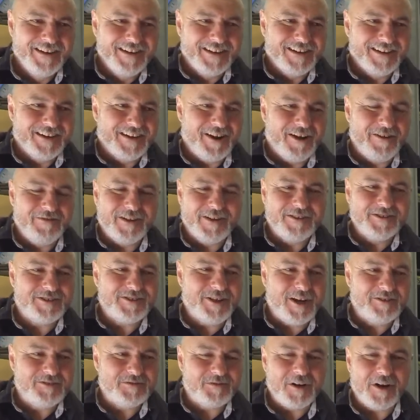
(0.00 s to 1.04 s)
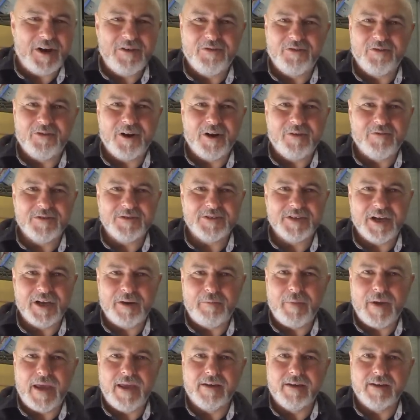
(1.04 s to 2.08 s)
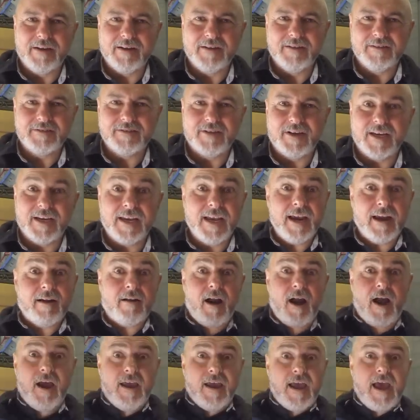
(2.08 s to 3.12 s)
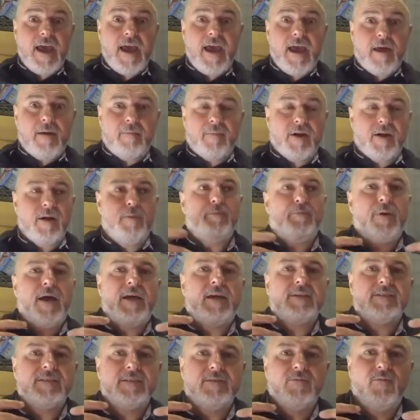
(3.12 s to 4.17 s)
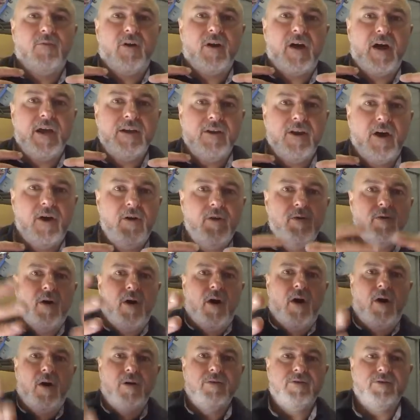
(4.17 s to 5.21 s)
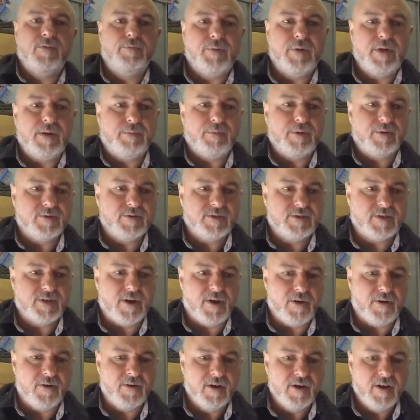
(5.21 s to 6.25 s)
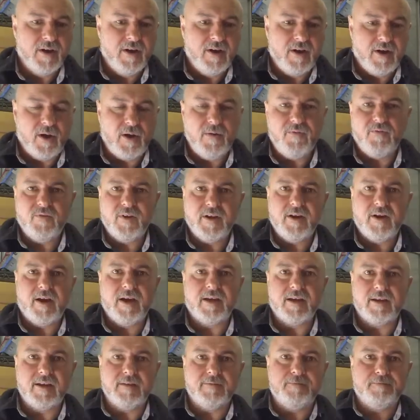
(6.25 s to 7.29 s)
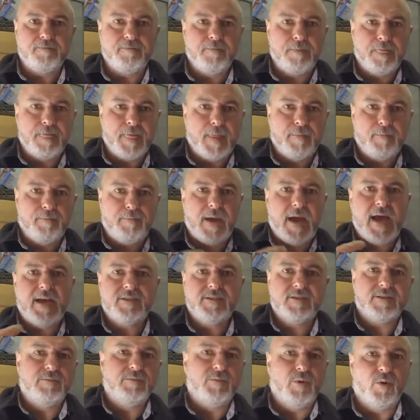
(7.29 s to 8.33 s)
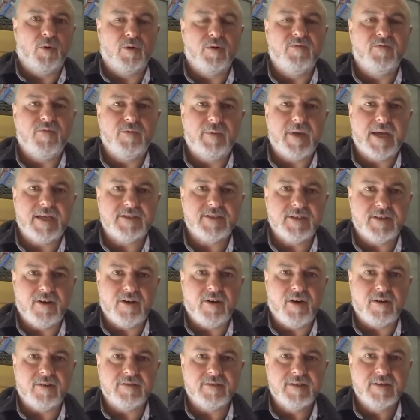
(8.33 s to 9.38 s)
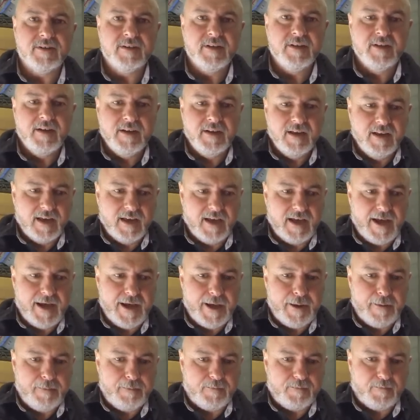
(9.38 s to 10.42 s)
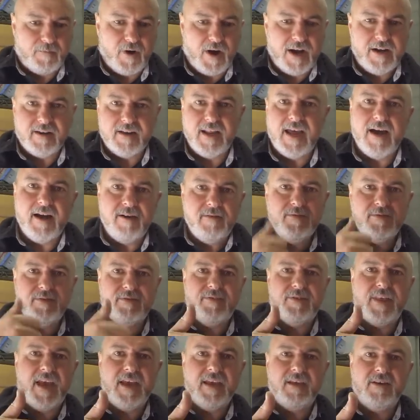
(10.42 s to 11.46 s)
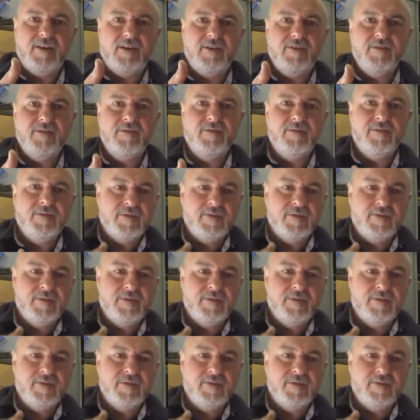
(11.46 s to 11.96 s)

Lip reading: There's times when I thought I wasn't going to make it, and it's like, here I am, and I'm passing what I know on to people. So hopefully I can pass some more information on. Right now, thank you.